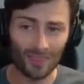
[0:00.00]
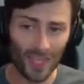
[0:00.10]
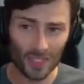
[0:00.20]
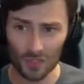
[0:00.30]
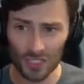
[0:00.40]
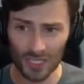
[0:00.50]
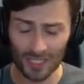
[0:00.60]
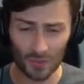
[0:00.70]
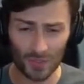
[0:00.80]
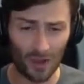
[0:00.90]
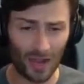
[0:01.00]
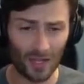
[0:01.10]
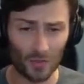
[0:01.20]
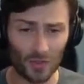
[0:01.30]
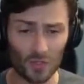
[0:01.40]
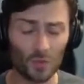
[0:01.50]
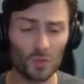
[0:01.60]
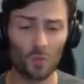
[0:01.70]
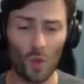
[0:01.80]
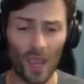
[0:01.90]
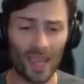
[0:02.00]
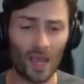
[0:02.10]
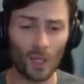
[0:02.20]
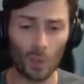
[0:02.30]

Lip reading: Thanks for sticking this one out. I know this one was way